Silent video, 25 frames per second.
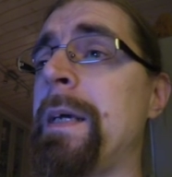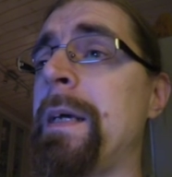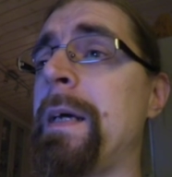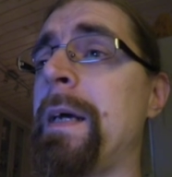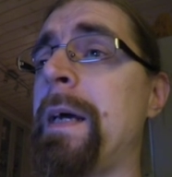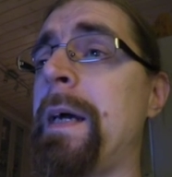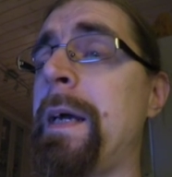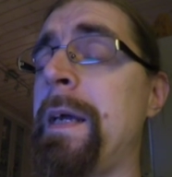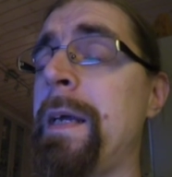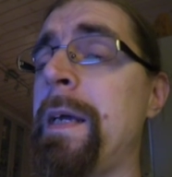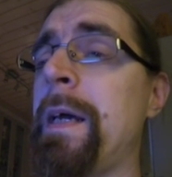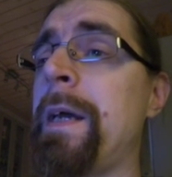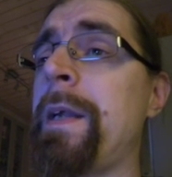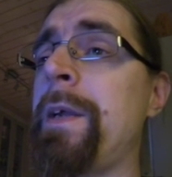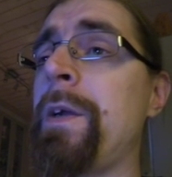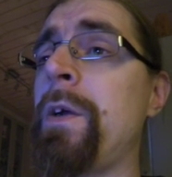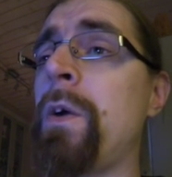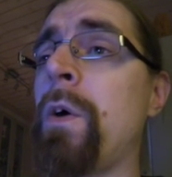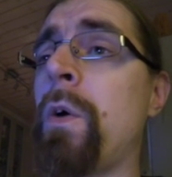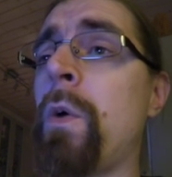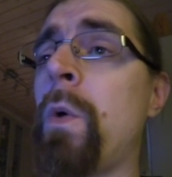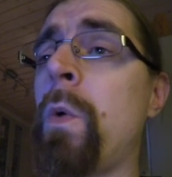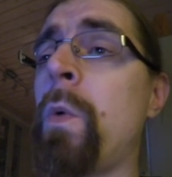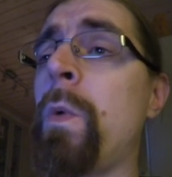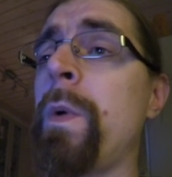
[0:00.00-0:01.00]
I gotta
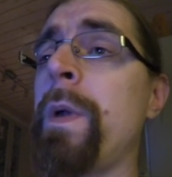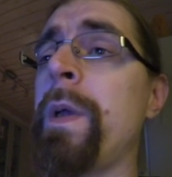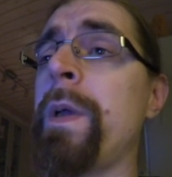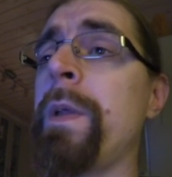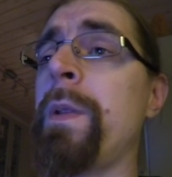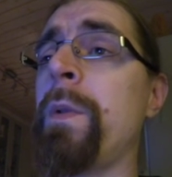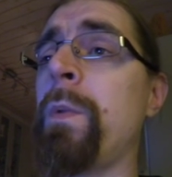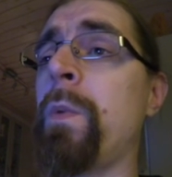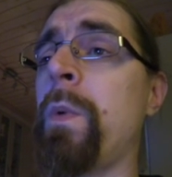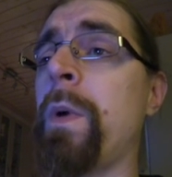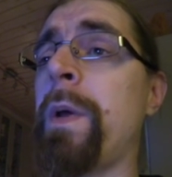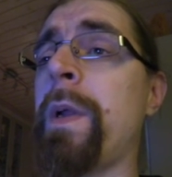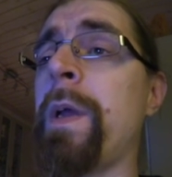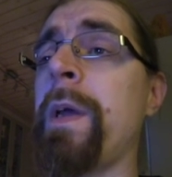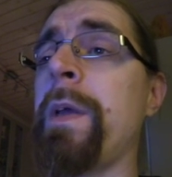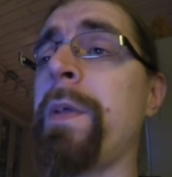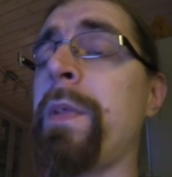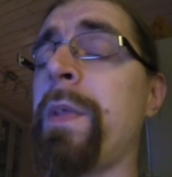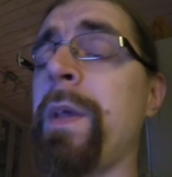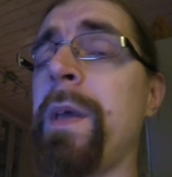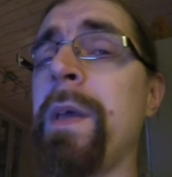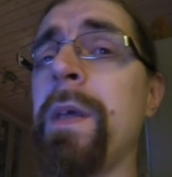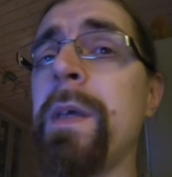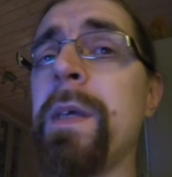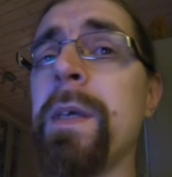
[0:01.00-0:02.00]
go with what I
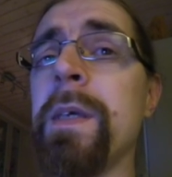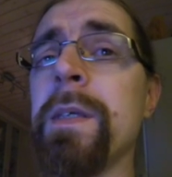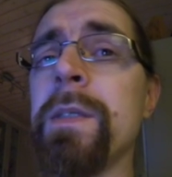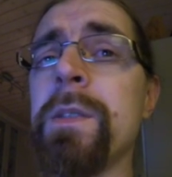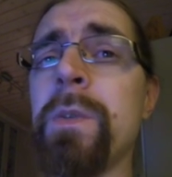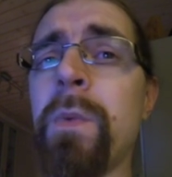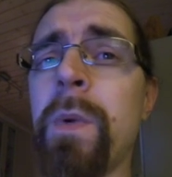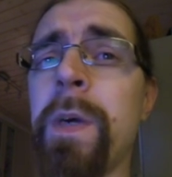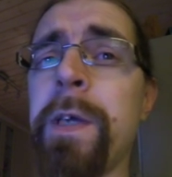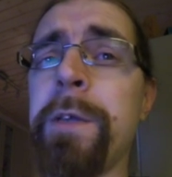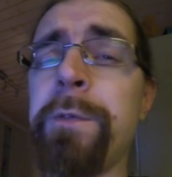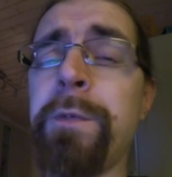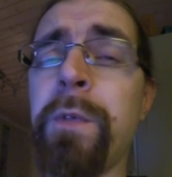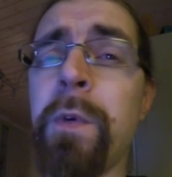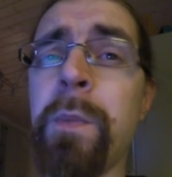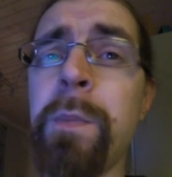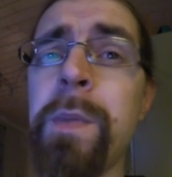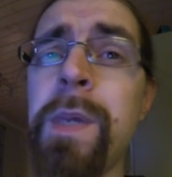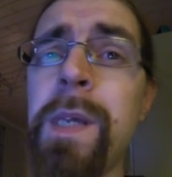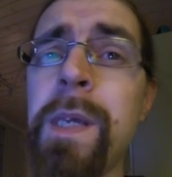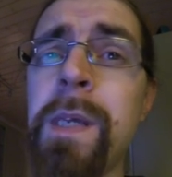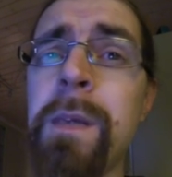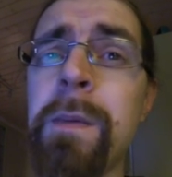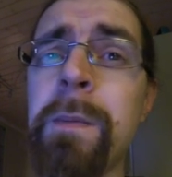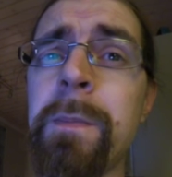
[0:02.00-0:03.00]
think is right for
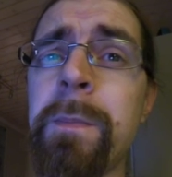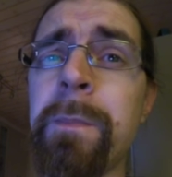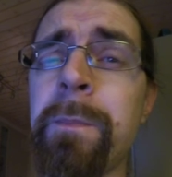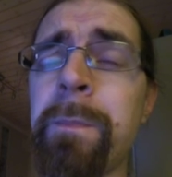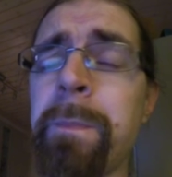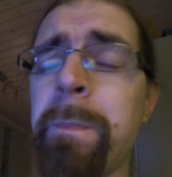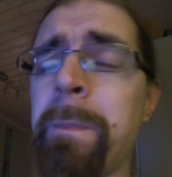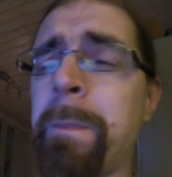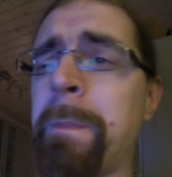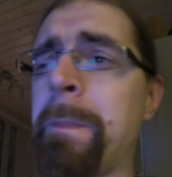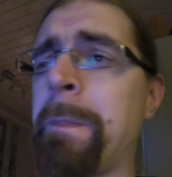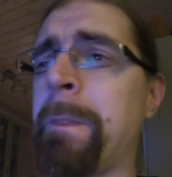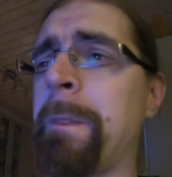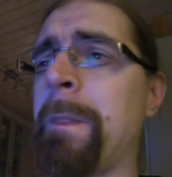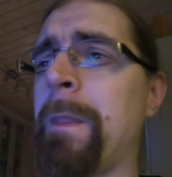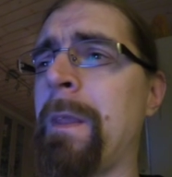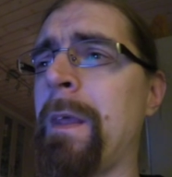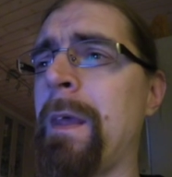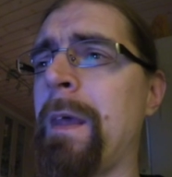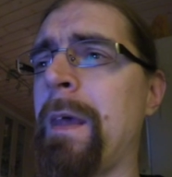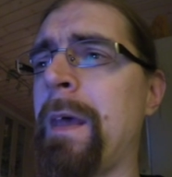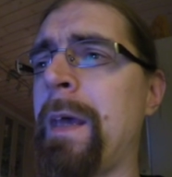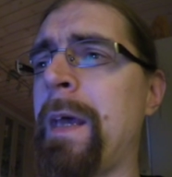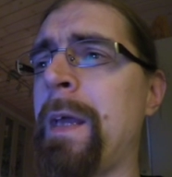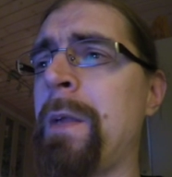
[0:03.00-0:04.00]
me.
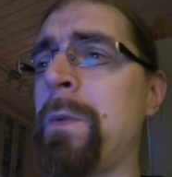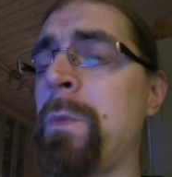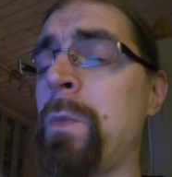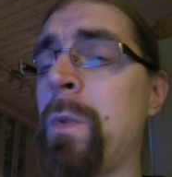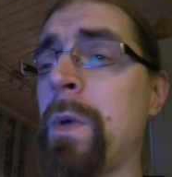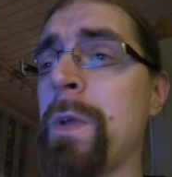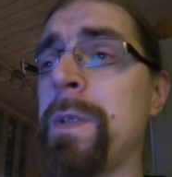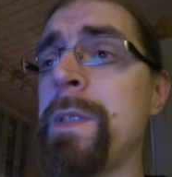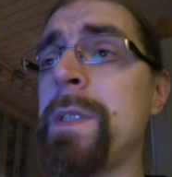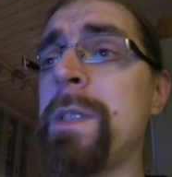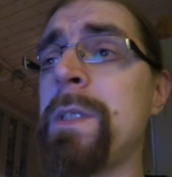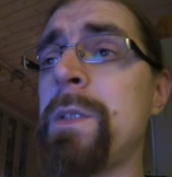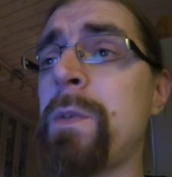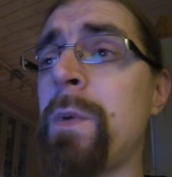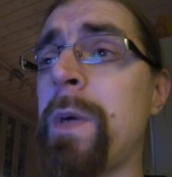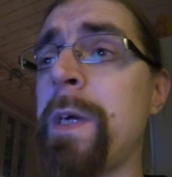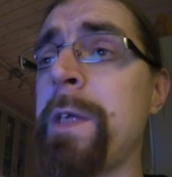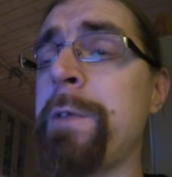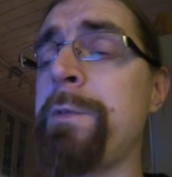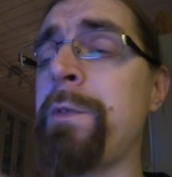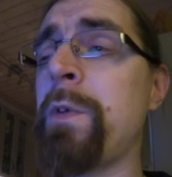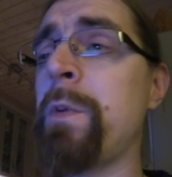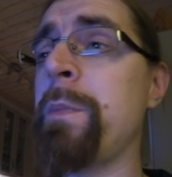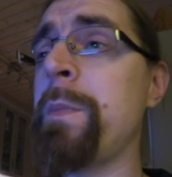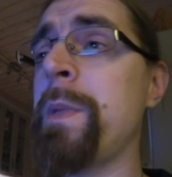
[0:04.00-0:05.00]
And what is right
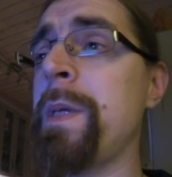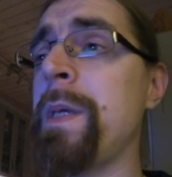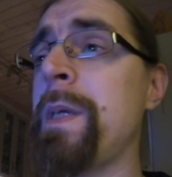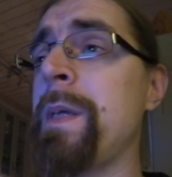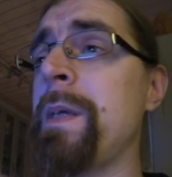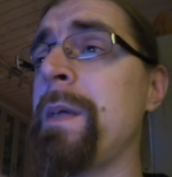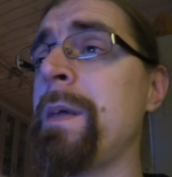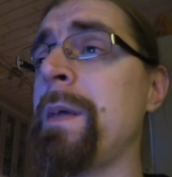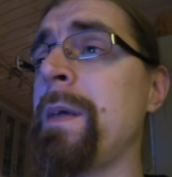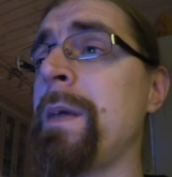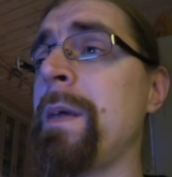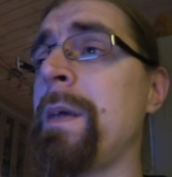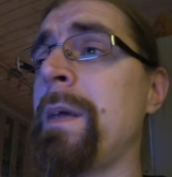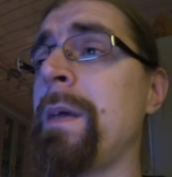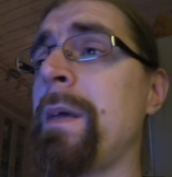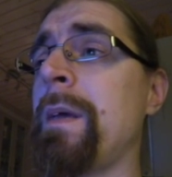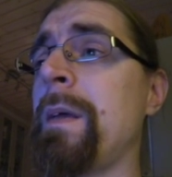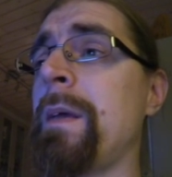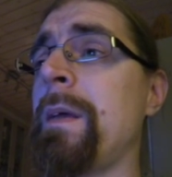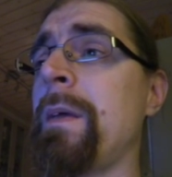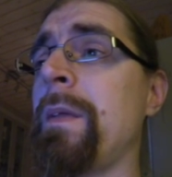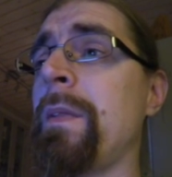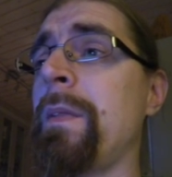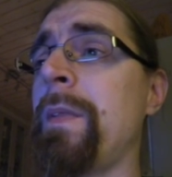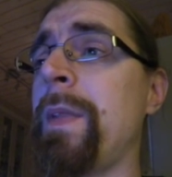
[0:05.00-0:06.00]
for me,
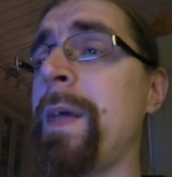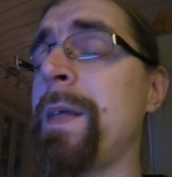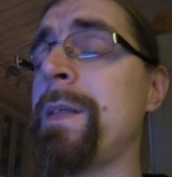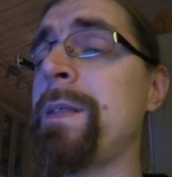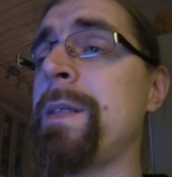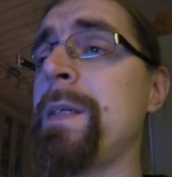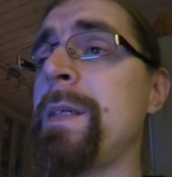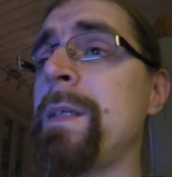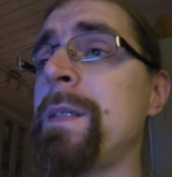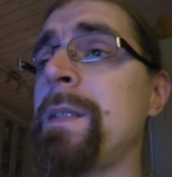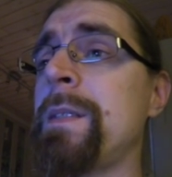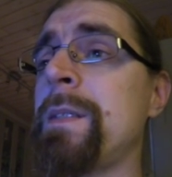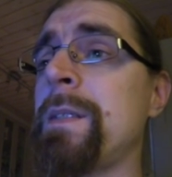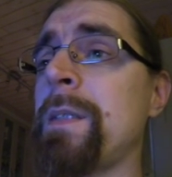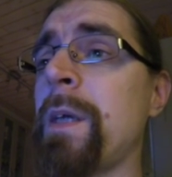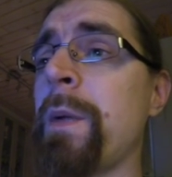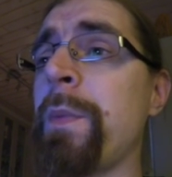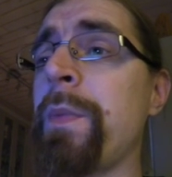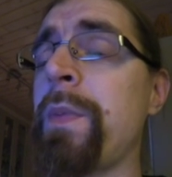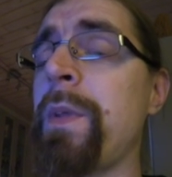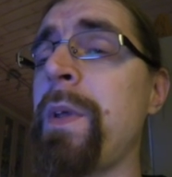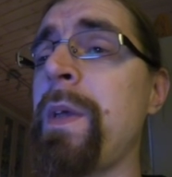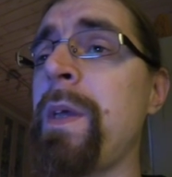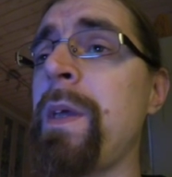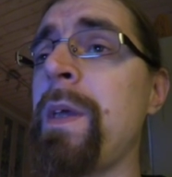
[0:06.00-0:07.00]
that is
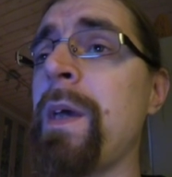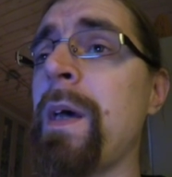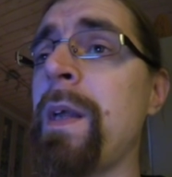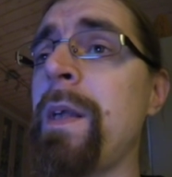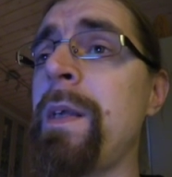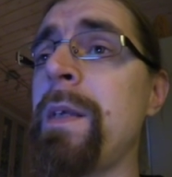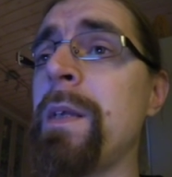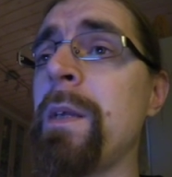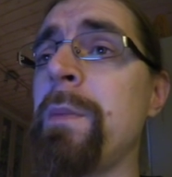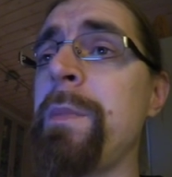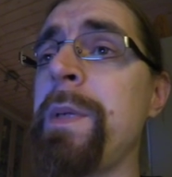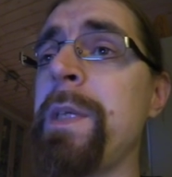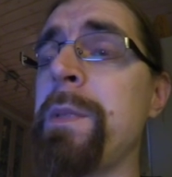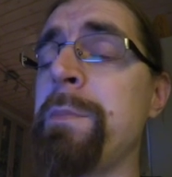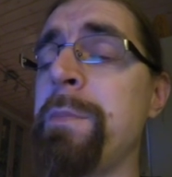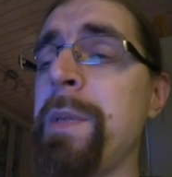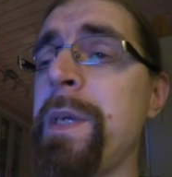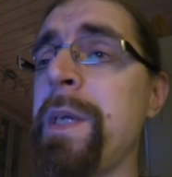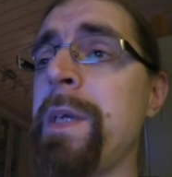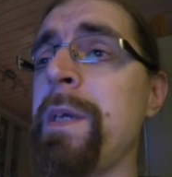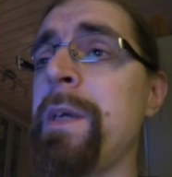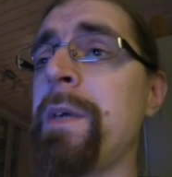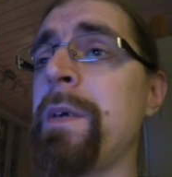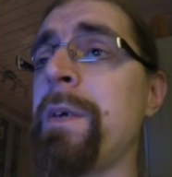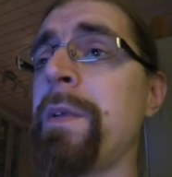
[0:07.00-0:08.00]
something a little bit
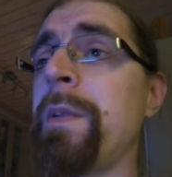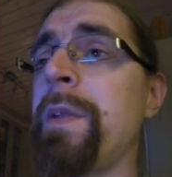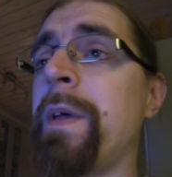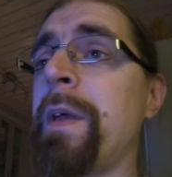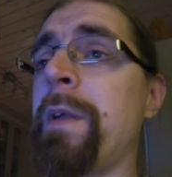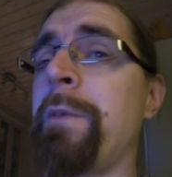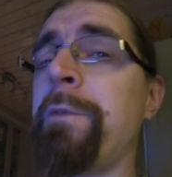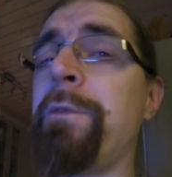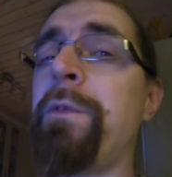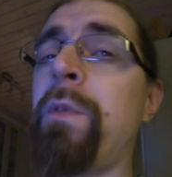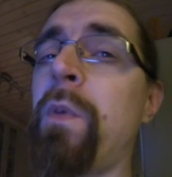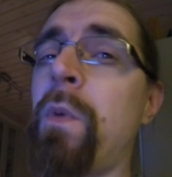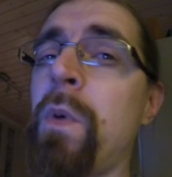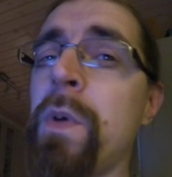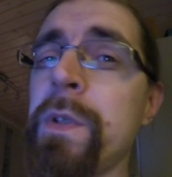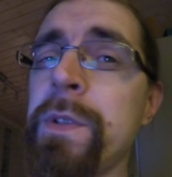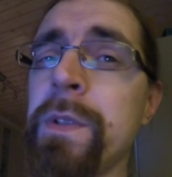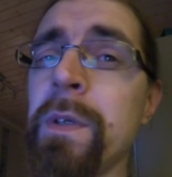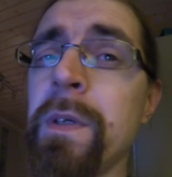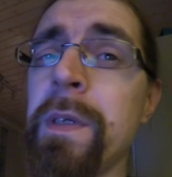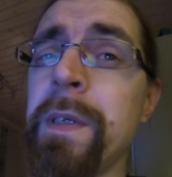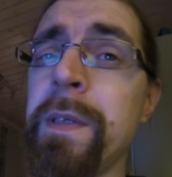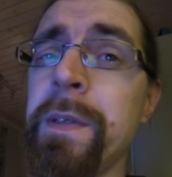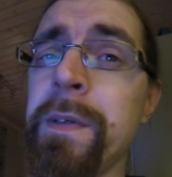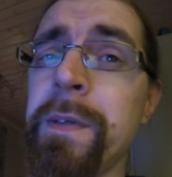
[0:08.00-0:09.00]
bigger than
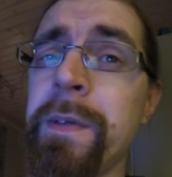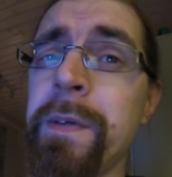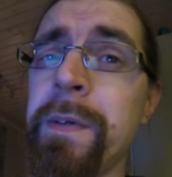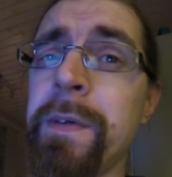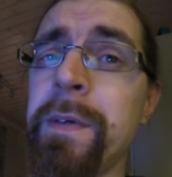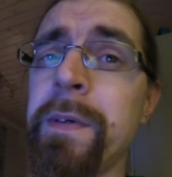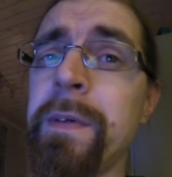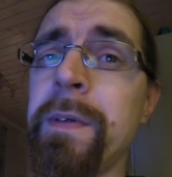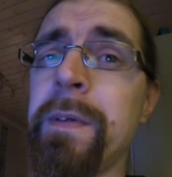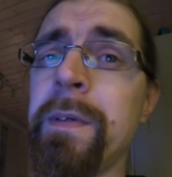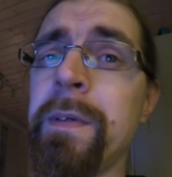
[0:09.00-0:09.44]
four-cylinder